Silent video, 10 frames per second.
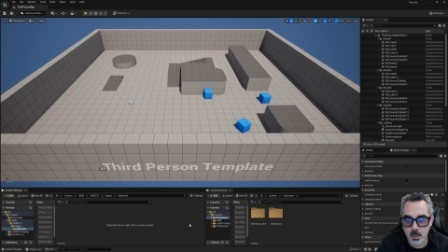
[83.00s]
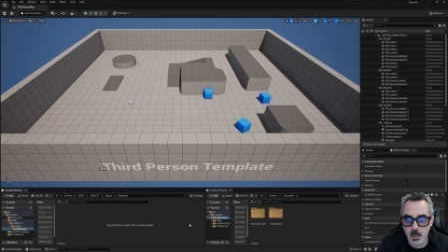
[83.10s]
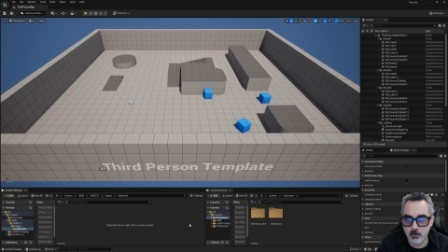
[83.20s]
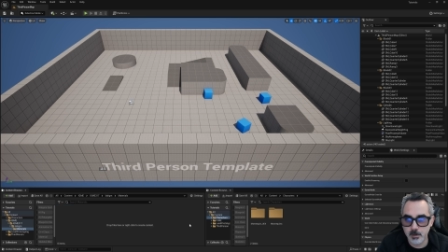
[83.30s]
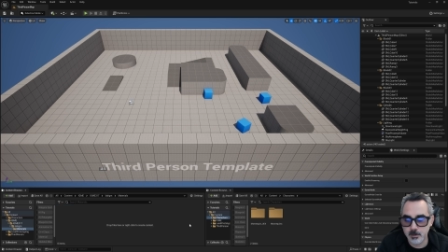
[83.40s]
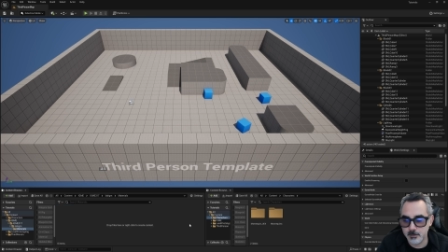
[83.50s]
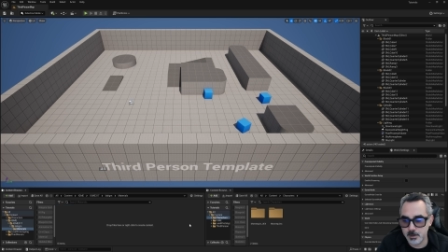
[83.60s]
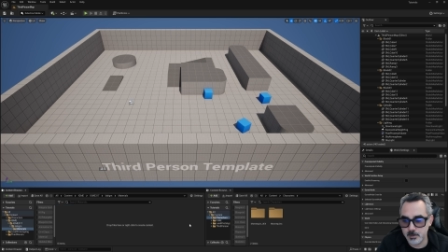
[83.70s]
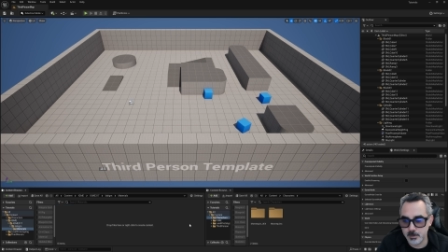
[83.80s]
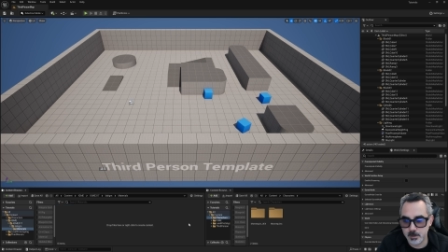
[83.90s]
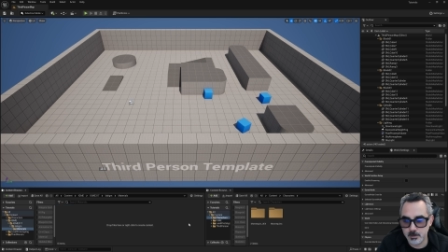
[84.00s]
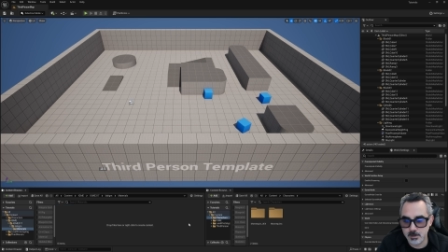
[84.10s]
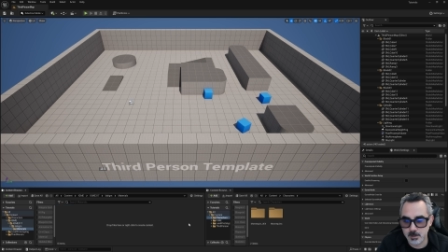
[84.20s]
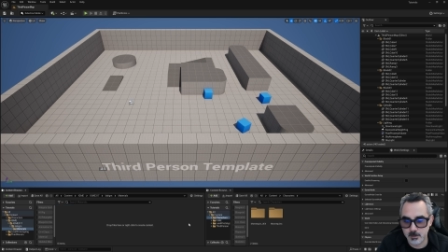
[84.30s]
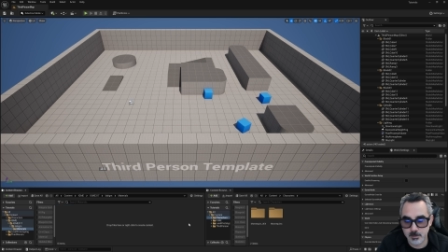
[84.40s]
And what I'm going to be doing here is
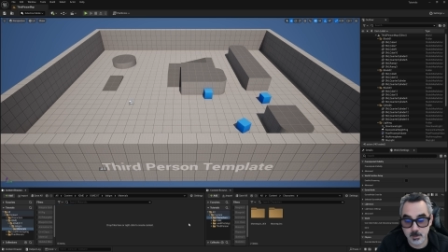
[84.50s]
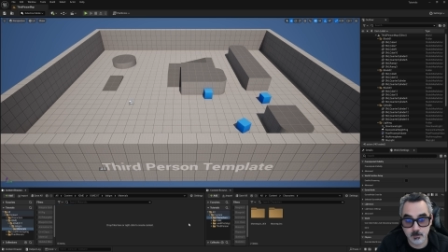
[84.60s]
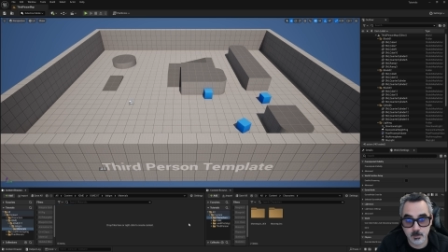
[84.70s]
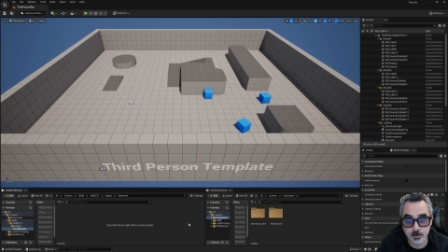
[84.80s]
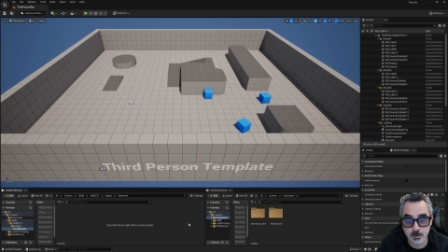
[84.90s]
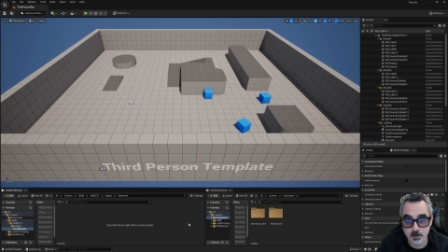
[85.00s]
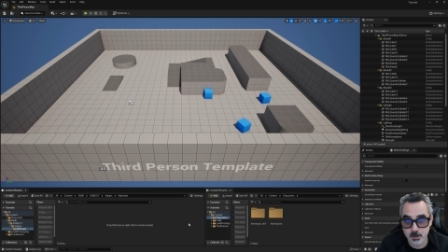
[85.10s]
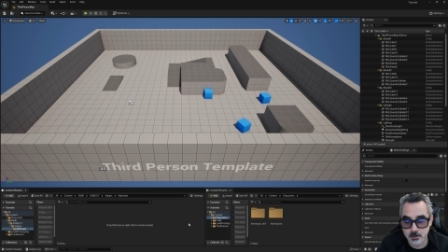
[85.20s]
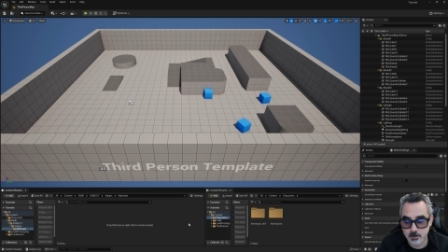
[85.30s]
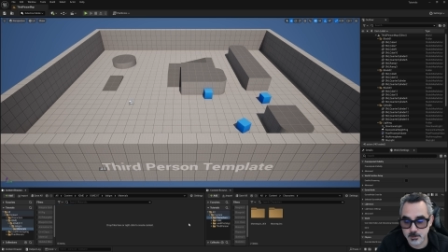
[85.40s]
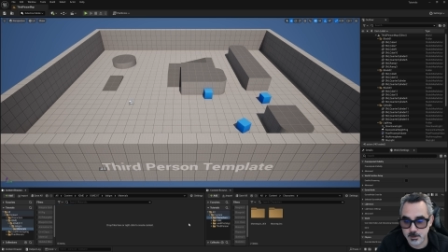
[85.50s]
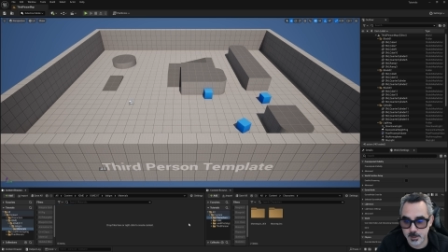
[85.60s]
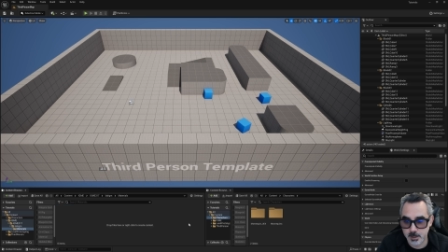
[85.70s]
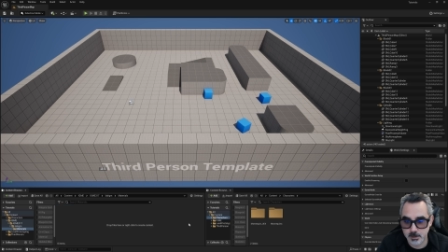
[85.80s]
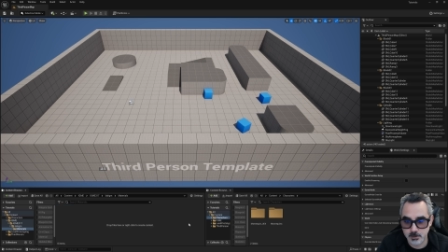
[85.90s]
I'm going to be importing the textures that
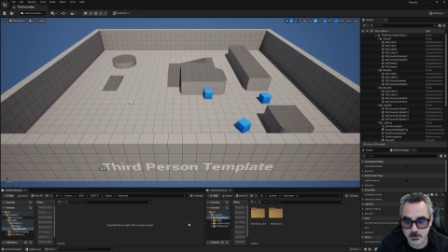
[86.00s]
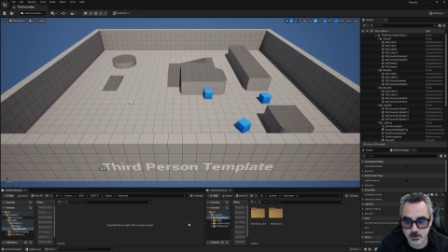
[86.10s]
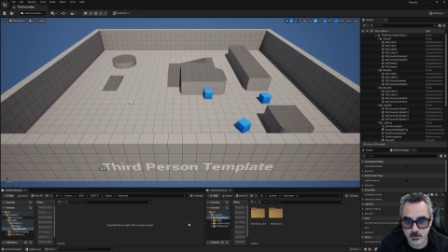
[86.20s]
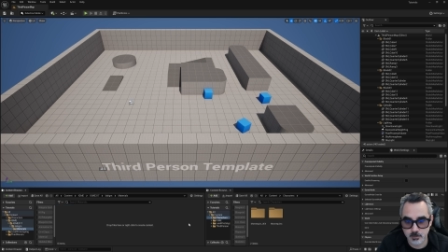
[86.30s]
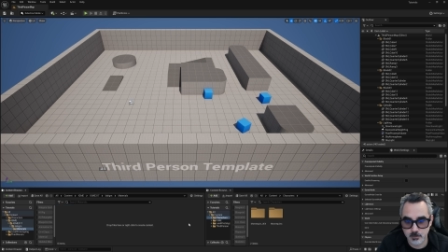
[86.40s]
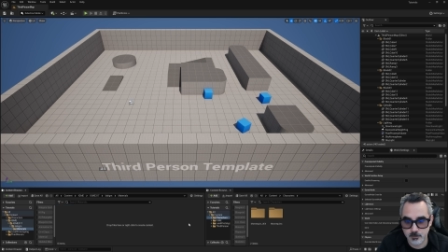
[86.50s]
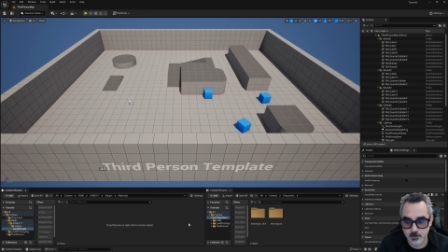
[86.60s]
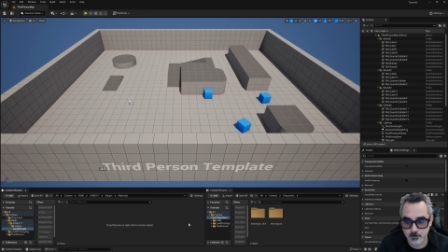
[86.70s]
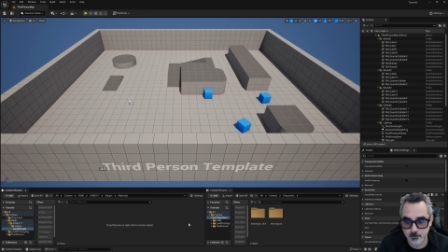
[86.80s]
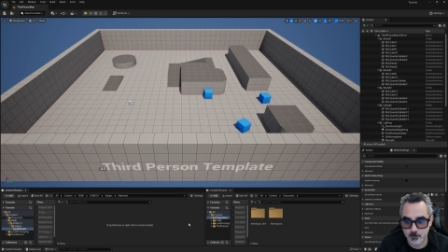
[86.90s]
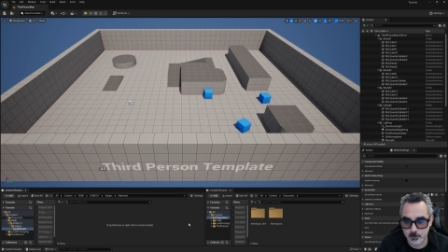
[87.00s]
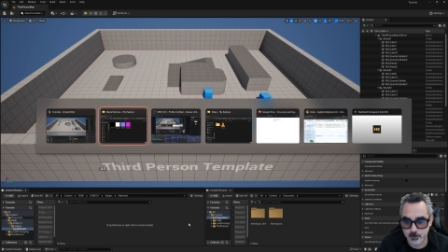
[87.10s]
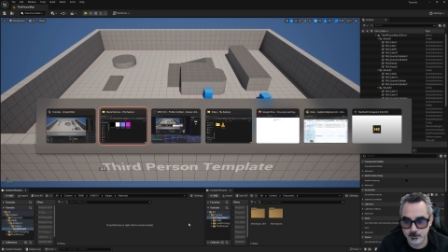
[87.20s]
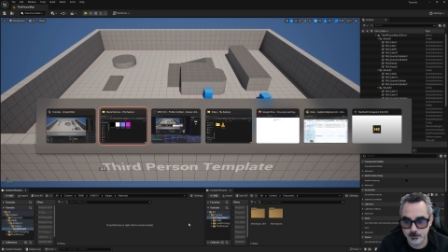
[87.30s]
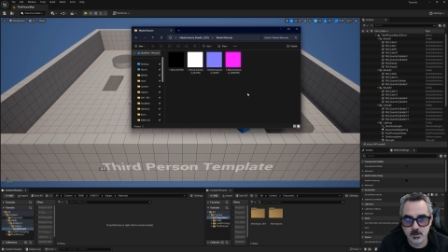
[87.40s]
I just showed you from the
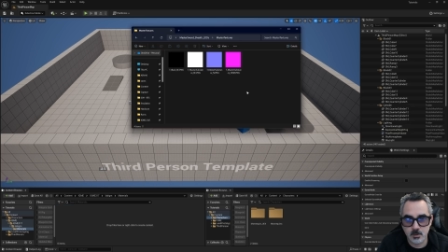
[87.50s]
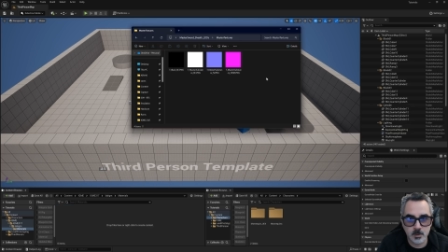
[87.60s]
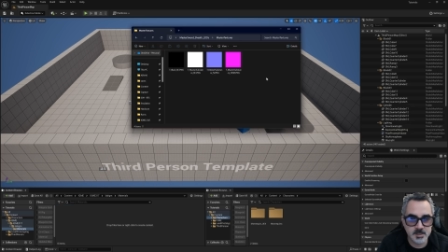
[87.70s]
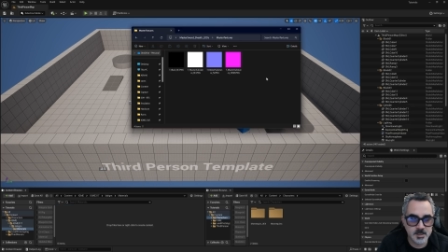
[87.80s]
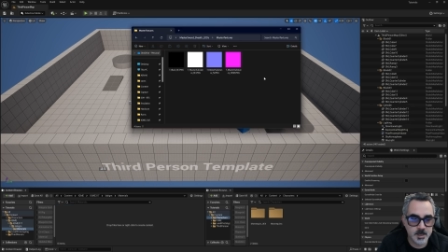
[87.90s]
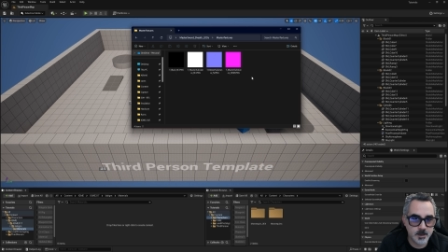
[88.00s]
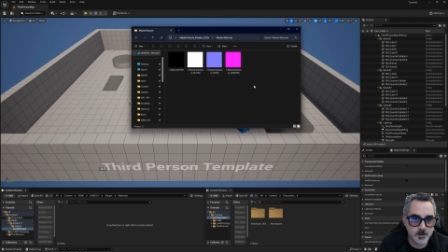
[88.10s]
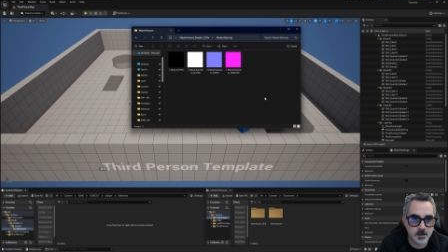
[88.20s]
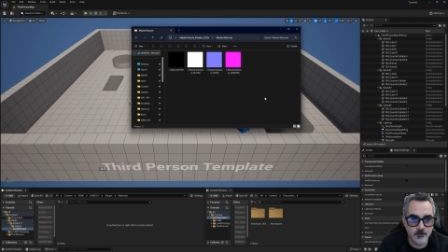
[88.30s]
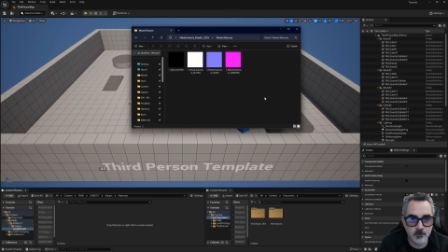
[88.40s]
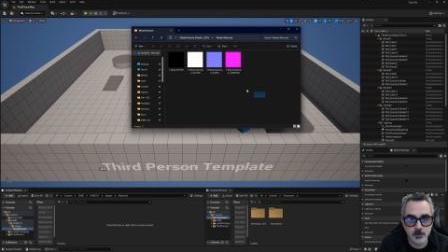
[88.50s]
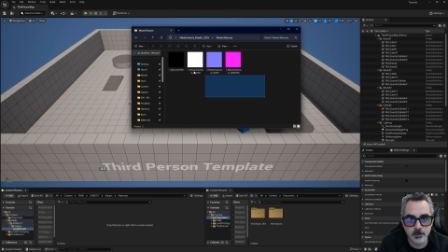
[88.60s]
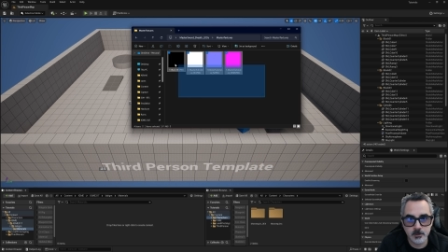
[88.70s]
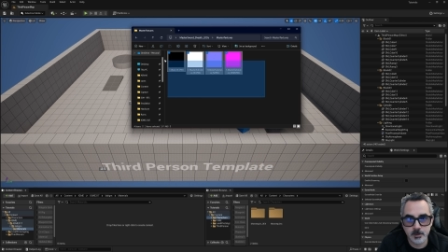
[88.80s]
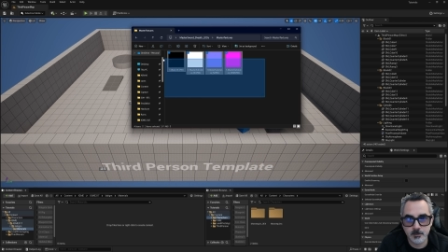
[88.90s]
folder. So once I'm in the
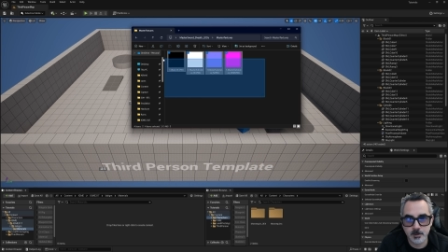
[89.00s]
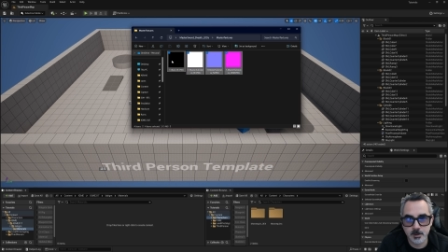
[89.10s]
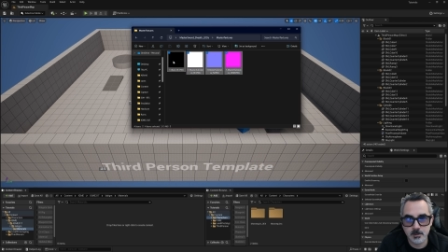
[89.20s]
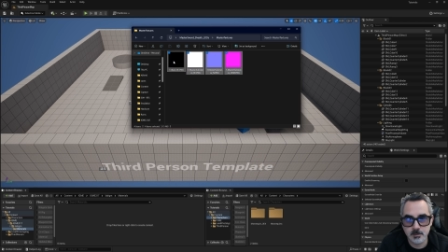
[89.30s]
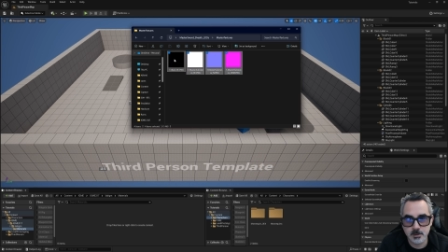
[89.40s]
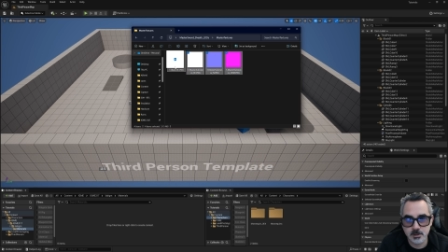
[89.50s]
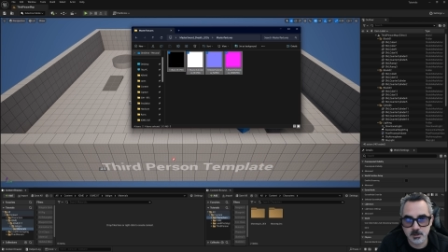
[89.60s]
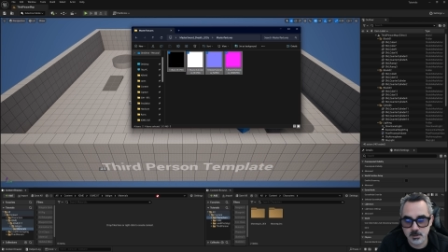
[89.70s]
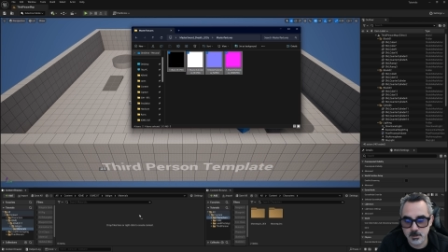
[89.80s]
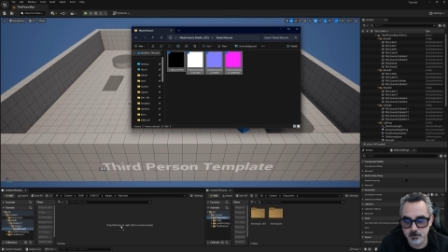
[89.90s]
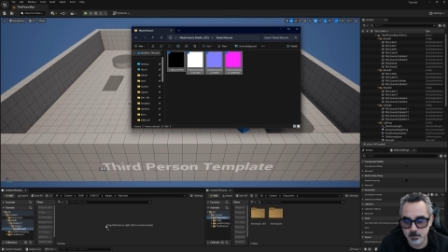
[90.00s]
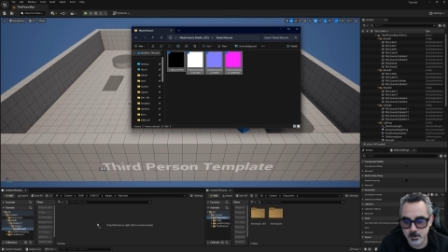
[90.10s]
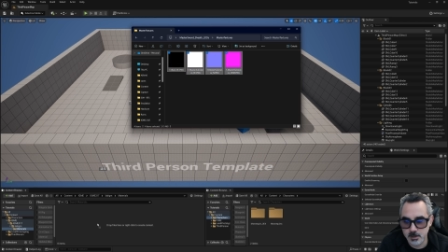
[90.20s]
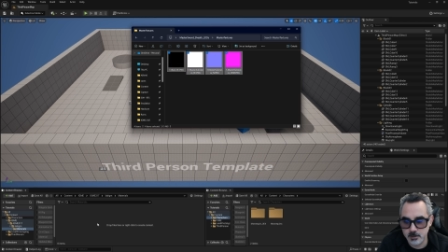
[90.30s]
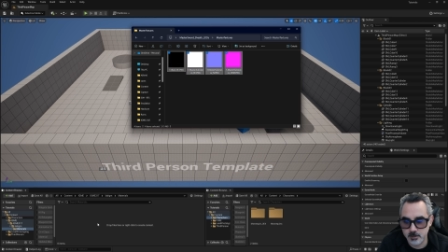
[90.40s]
folder, what I'm going to do is just
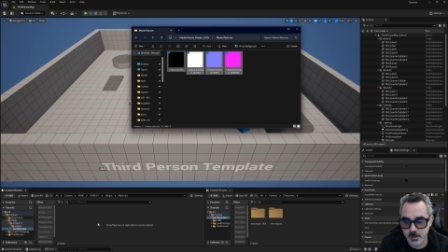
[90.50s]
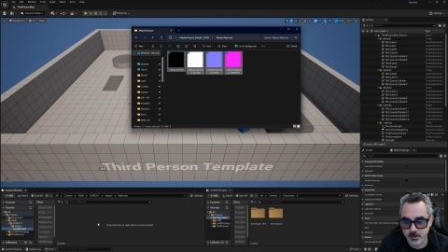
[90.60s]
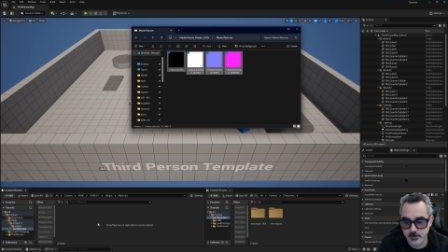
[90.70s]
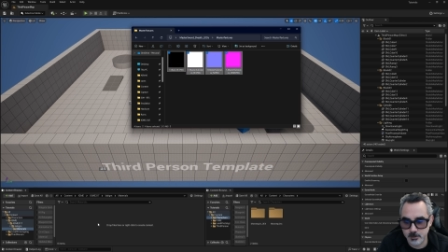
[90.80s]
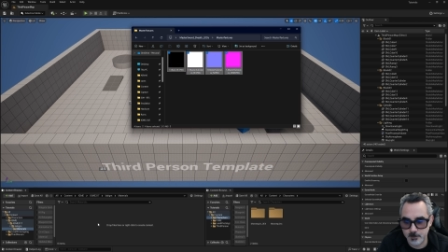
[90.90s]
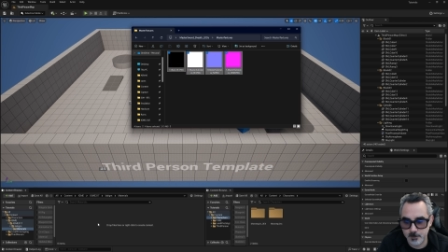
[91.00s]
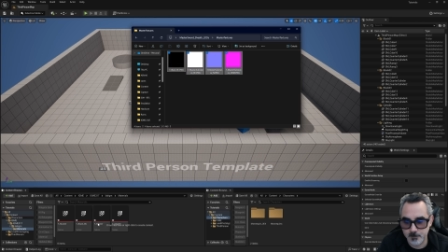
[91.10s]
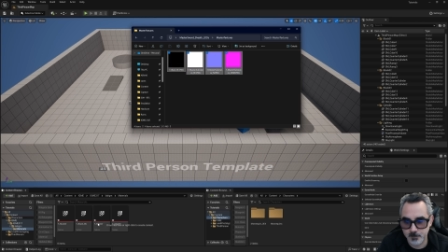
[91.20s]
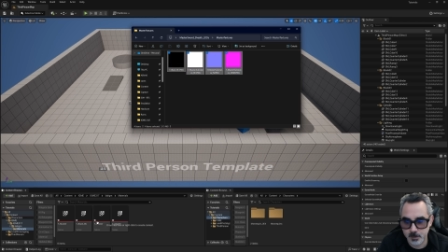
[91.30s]
simply drag and drop.